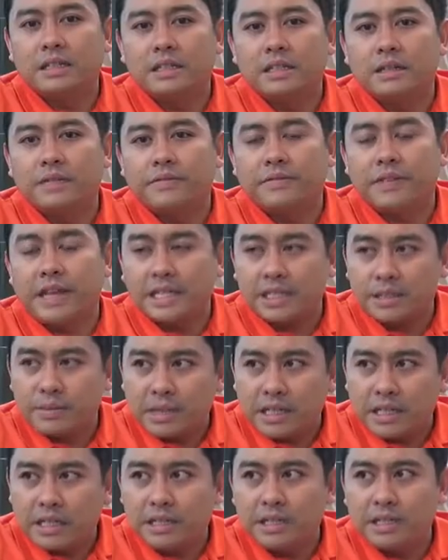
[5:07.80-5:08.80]
the
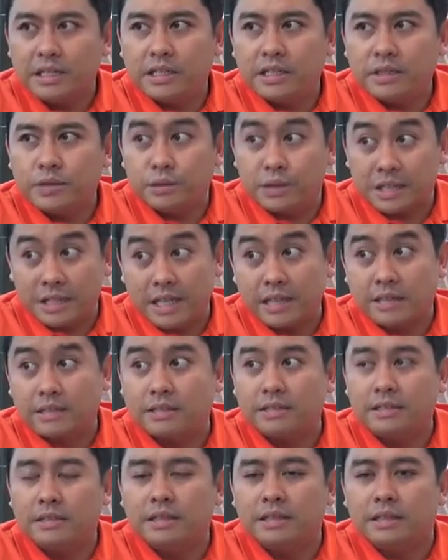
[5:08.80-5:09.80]
flexibility to
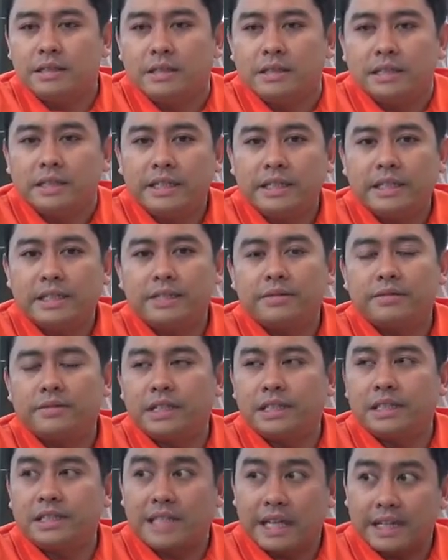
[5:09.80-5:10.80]
sell in
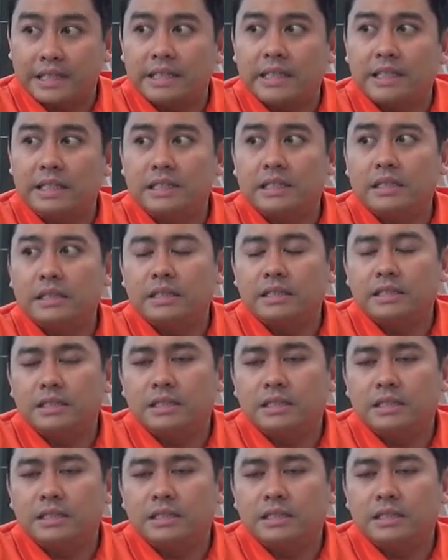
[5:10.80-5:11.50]
different sectors.